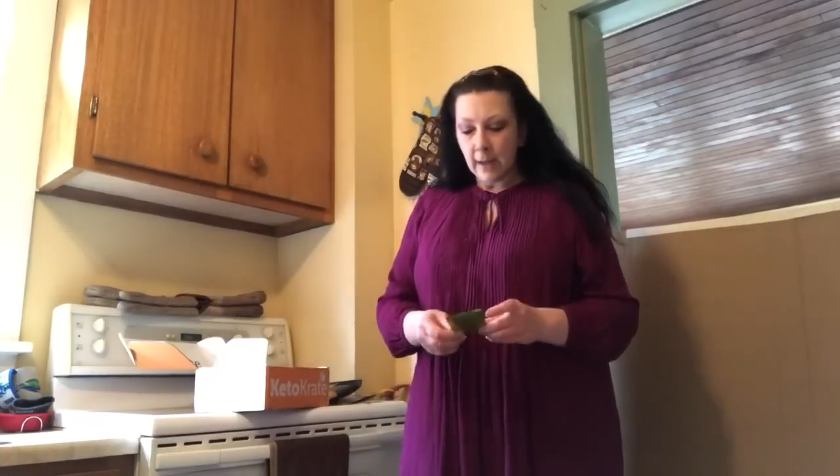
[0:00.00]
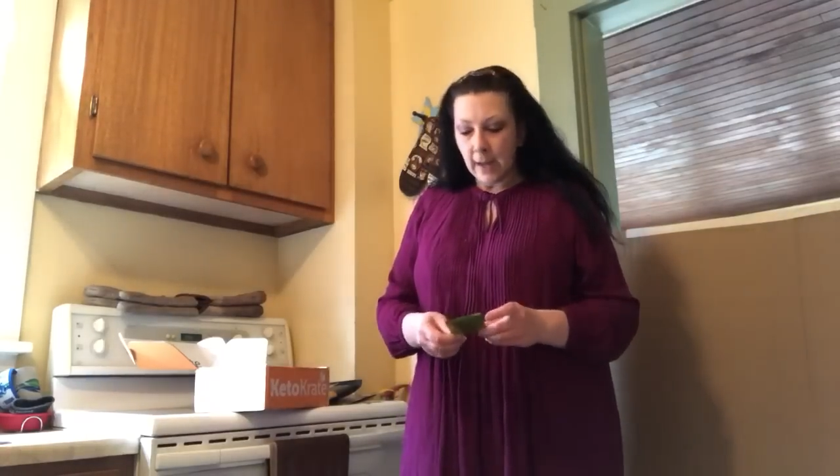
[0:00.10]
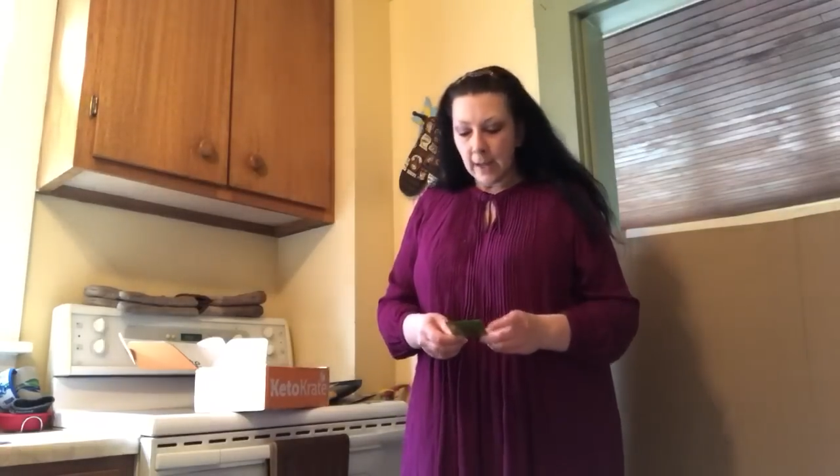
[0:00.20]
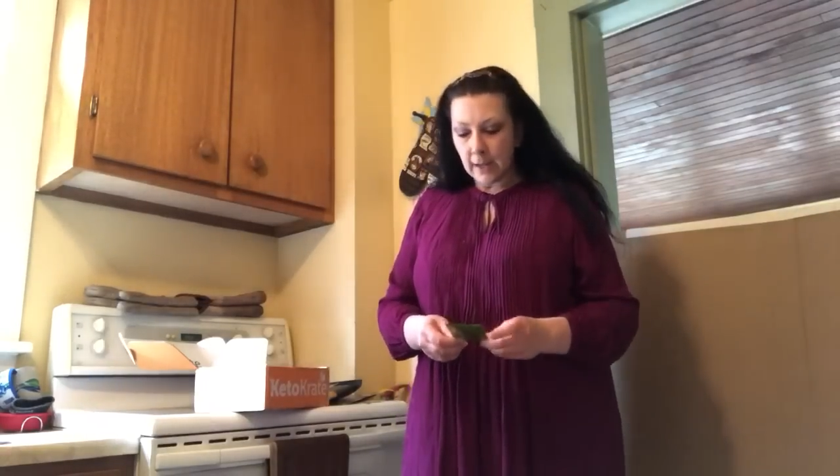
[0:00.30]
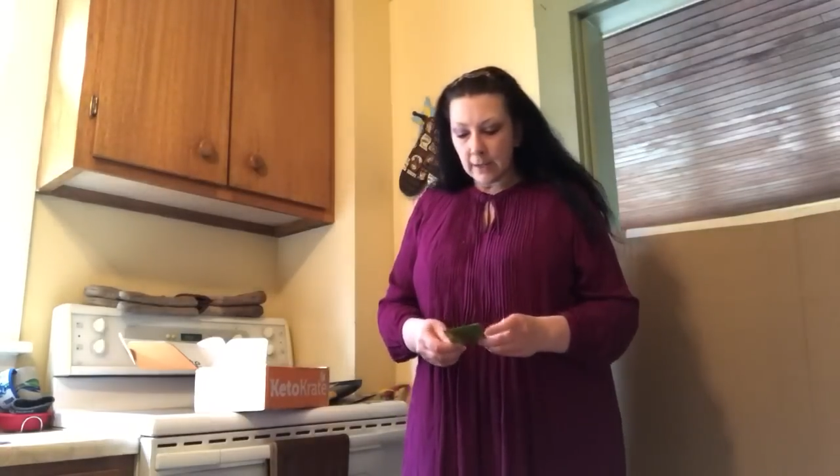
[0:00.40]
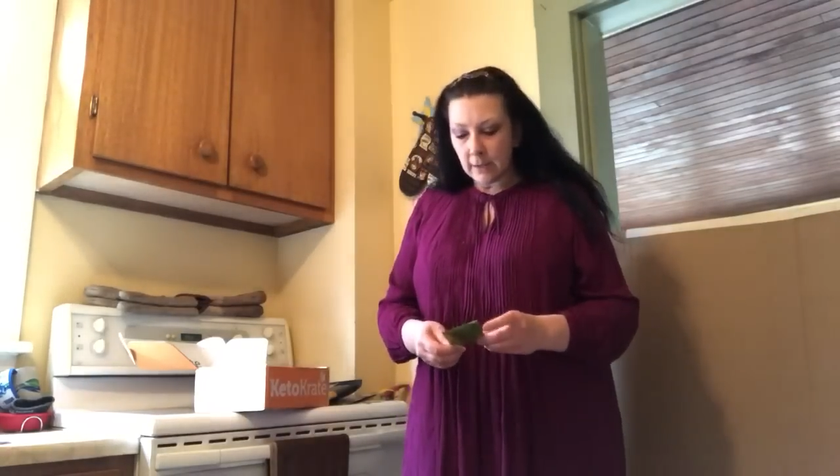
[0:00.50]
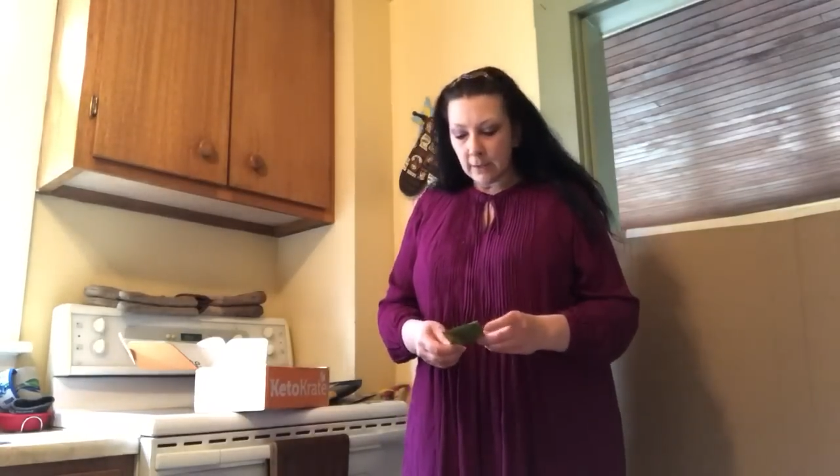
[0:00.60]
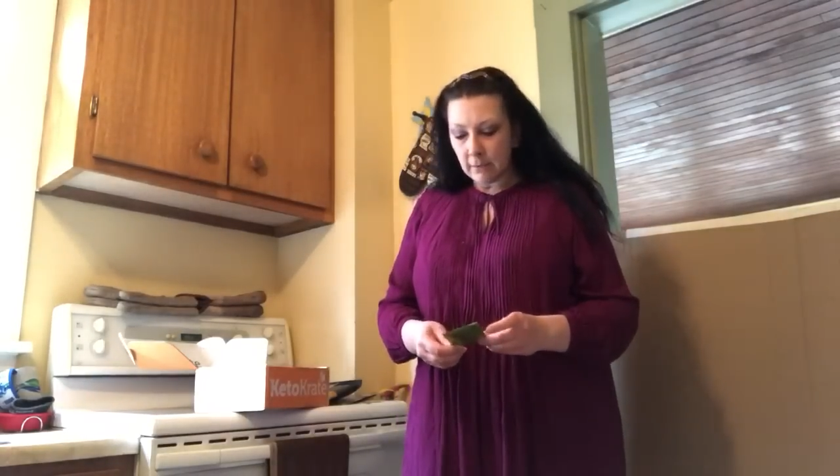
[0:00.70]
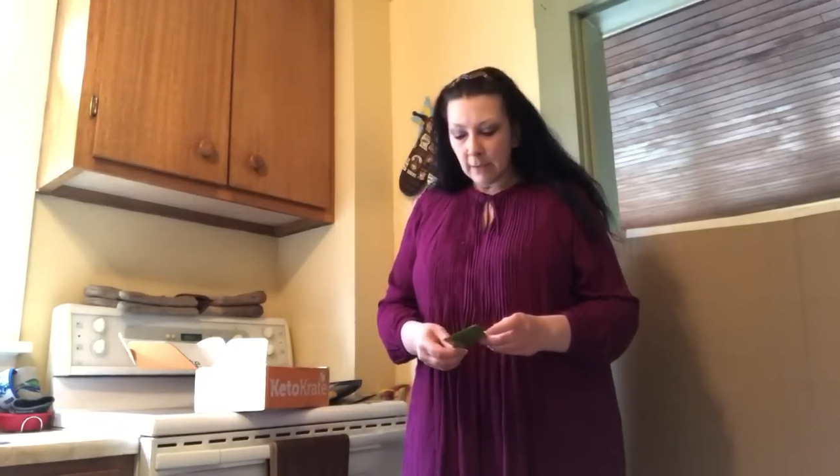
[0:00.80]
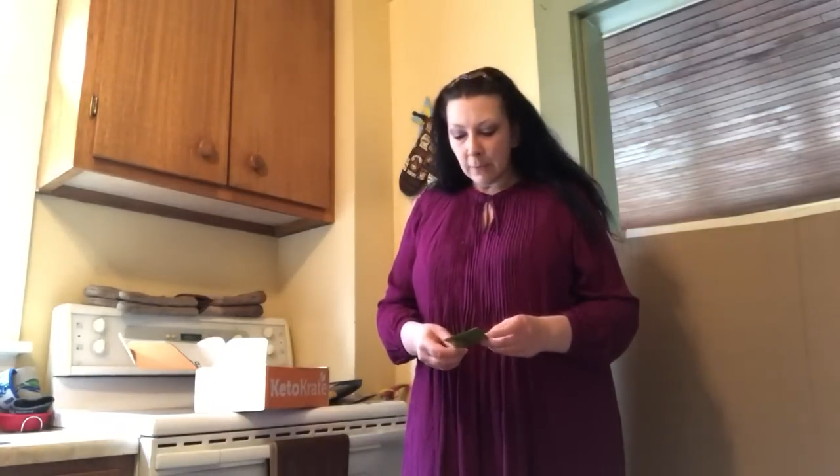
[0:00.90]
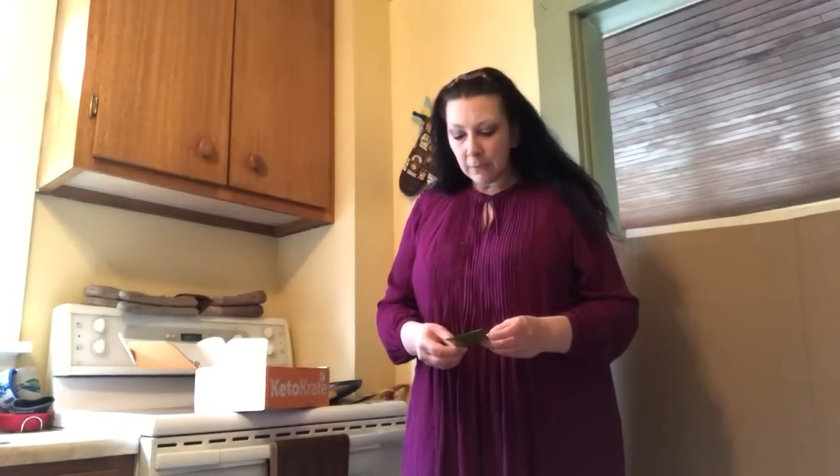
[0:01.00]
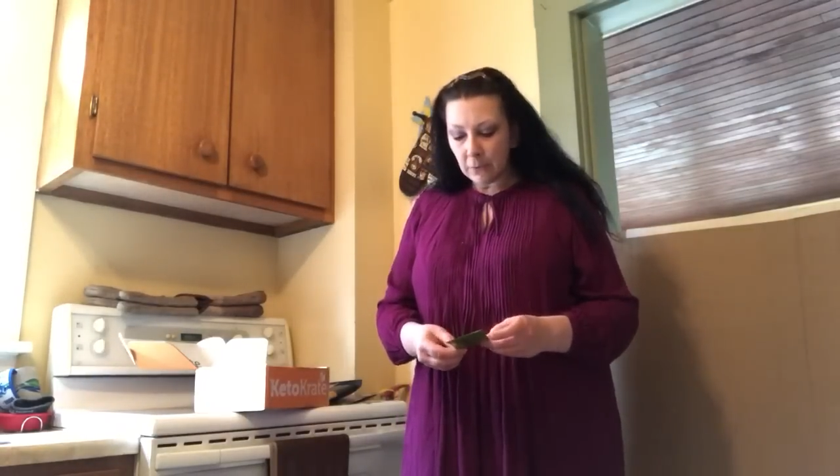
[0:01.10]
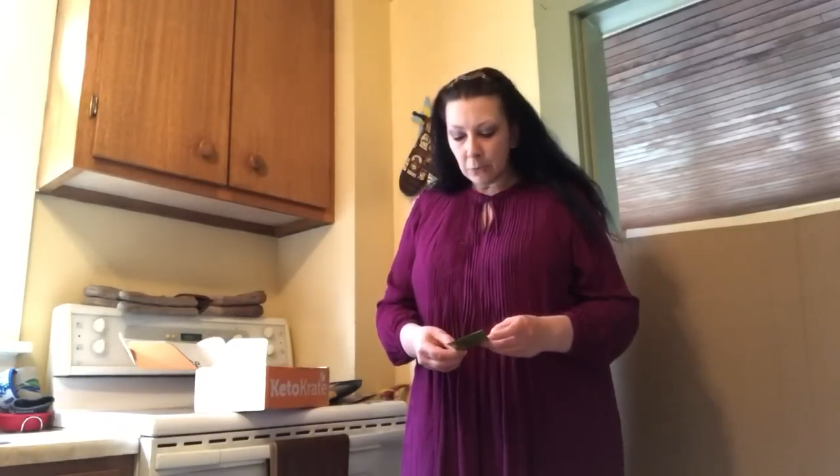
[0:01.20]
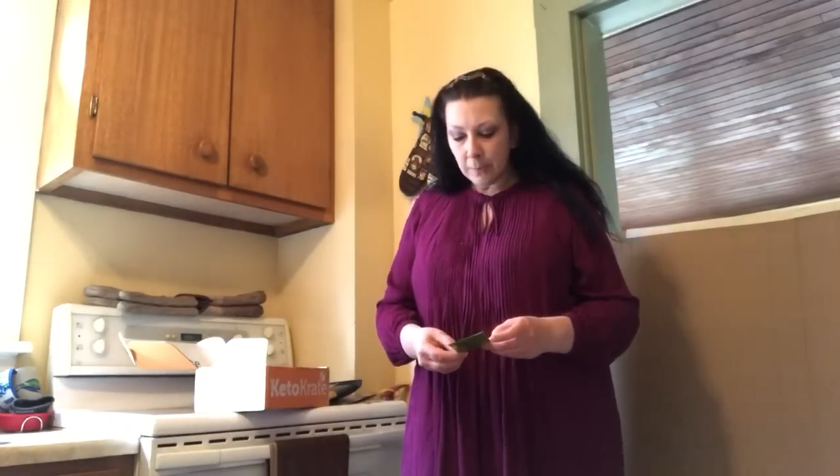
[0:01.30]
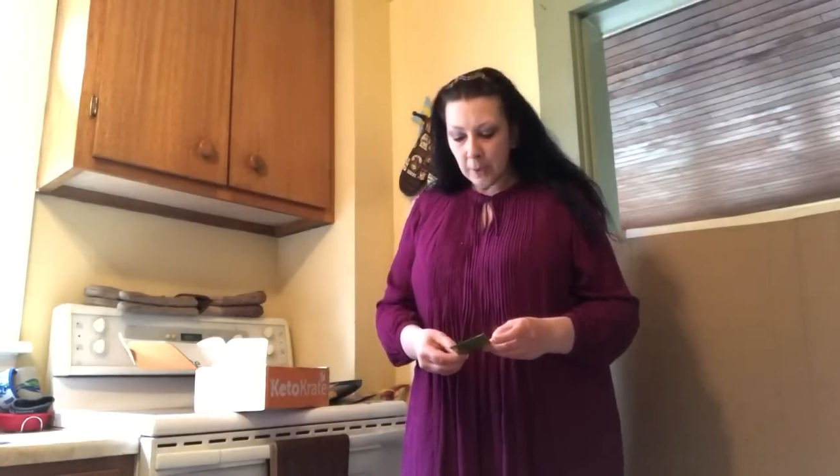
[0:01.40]
and that was a
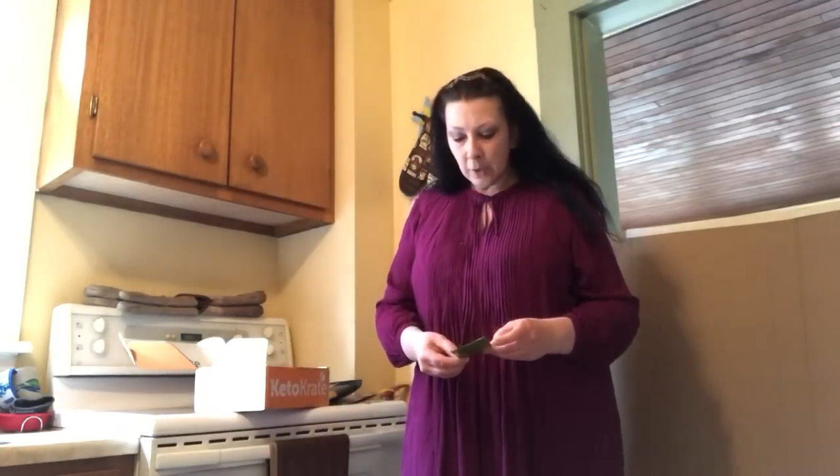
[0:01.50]
little bit